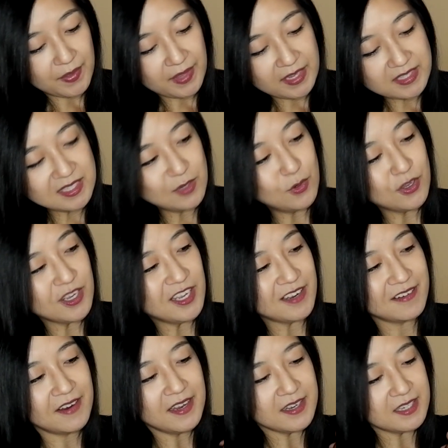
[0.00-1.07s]
they still look in
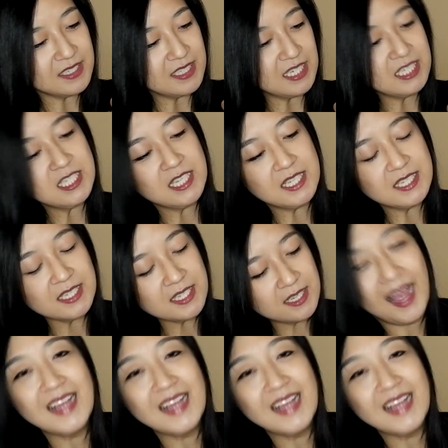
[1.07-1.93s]
great condition.